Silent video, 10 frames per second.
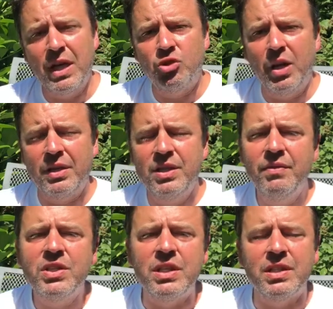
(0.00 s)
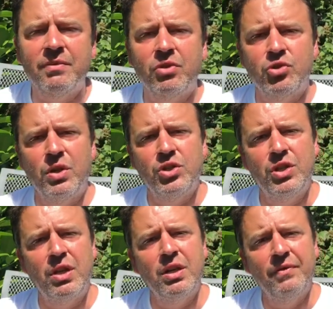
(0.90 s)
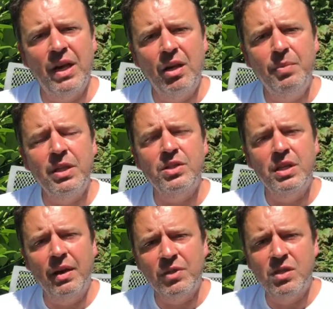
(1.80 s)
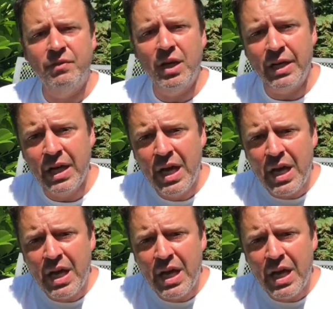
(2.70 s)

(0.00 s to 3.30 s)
natural activities, then frustration can develop, and this can have a severely